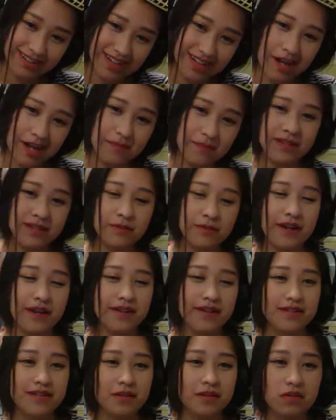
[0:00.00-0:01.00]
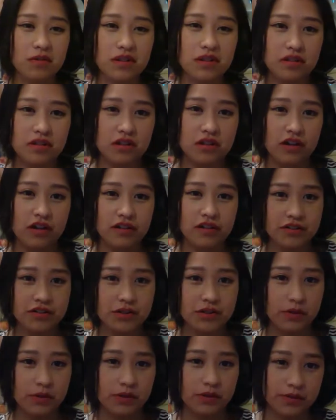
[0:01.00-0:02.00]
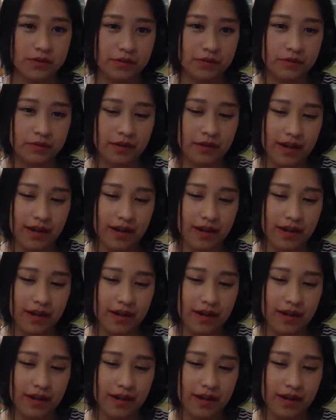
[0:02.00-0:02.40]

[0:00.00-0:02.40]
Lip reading: I mean, depending on what college you go to